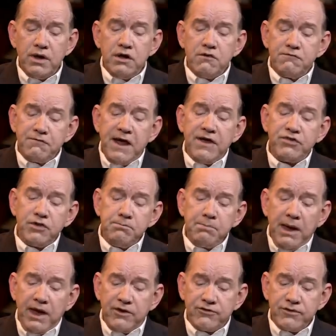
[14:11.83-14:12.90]
faith and
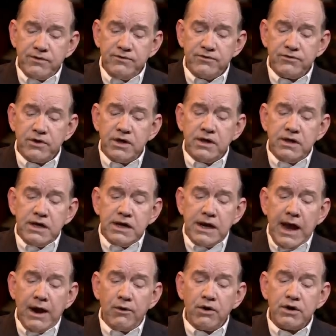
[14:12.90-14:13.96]
patience
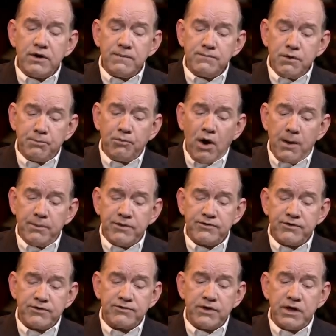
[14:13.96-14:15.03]
inherit the
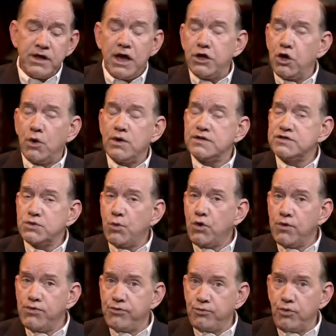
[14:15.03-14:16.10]
promises. And notice the
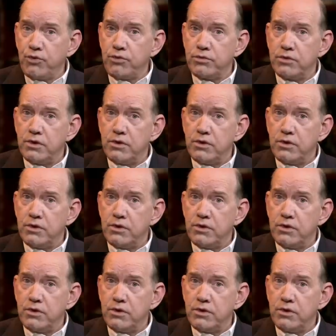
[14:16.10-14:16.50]
word through.